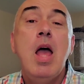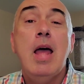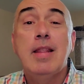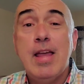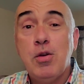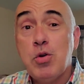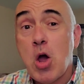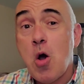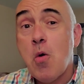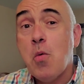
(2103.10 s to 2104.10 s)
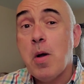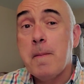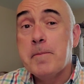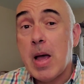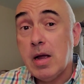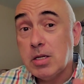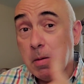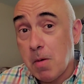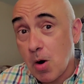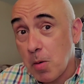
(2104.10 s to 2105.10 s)
and let you know by
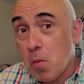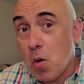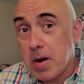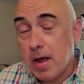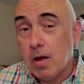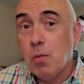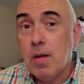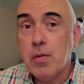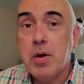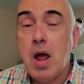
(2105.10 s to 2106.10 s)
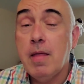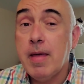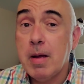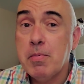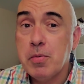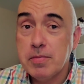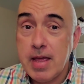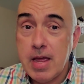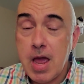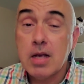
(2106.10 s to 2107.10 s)
tomorrow morning whether or not
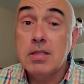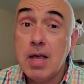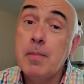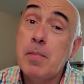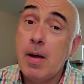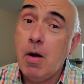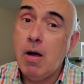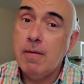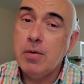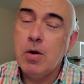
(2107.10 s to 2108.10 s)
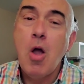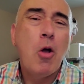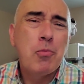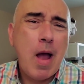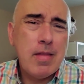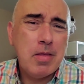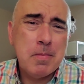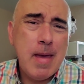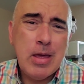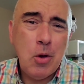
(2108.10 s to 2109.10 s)
they accept my offer, rather
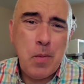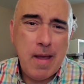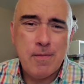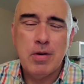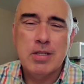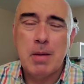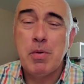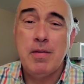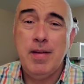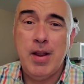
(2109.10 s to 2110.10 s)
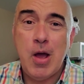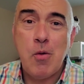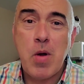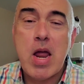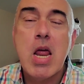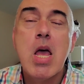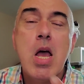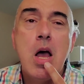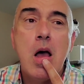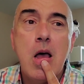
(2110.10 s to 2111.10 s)
than make you wait for a separate video, right?
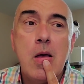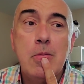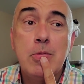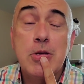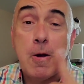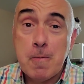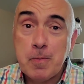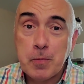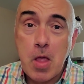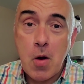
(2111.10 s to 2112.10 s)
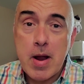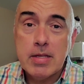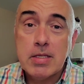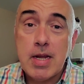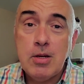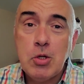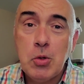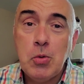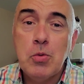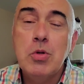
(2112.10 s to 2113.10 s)
So, all right, stay
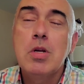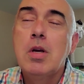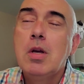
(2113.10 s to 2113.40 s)
tuned.